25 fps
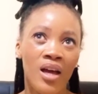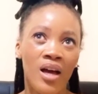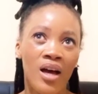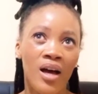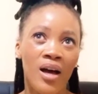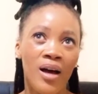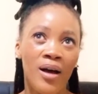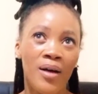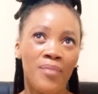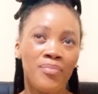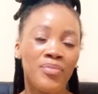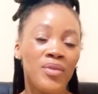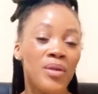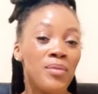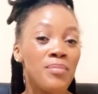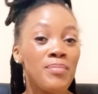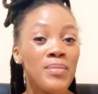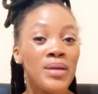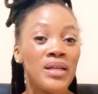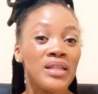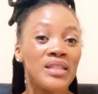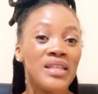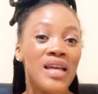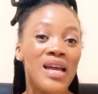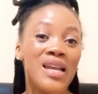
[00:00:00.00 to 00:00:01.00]

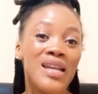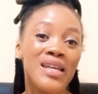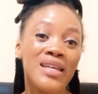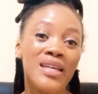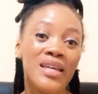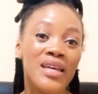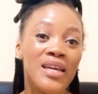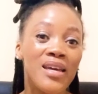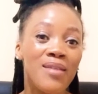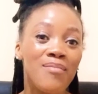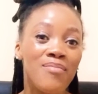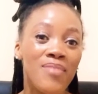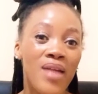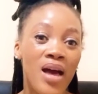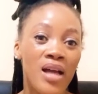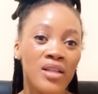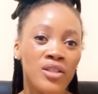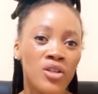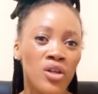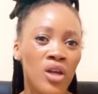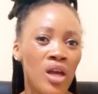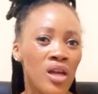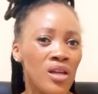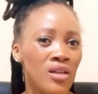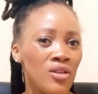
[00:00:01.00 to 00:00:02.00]
me telling him
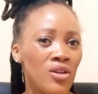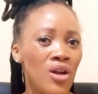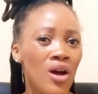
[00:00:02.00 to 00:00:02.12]
that, okay,